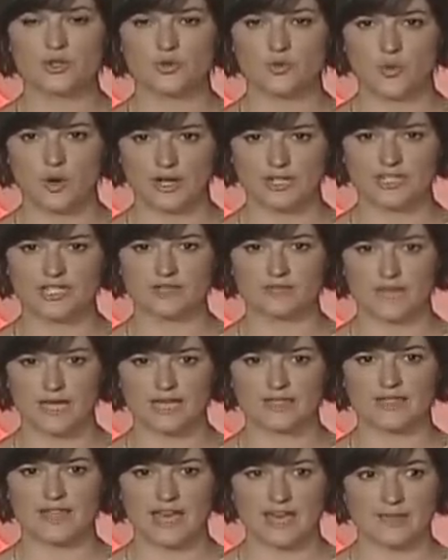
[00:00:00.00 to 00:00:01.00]
who want to
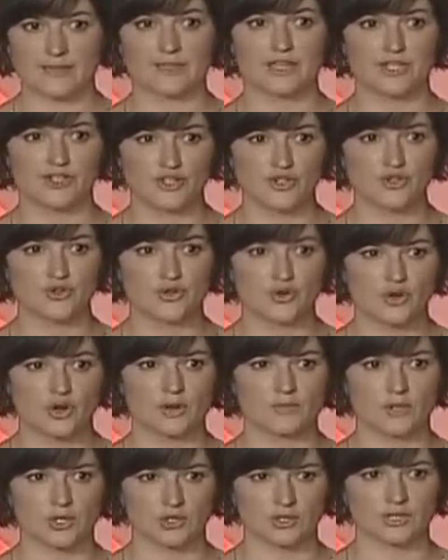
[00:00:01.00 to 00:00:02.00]
make that the new
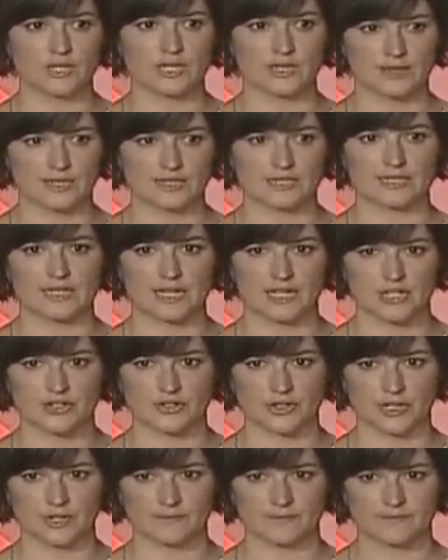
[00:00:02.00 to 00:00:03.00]
normal in this
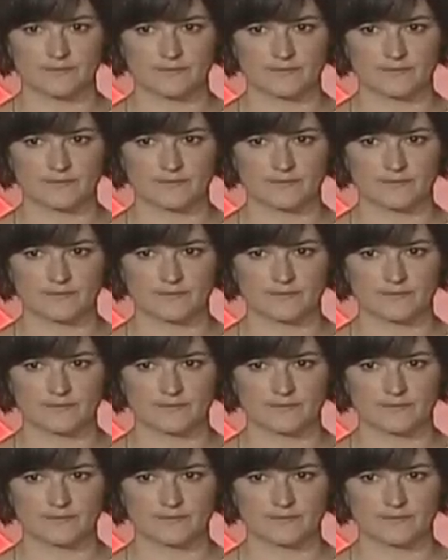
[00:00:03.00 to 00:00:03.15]
country.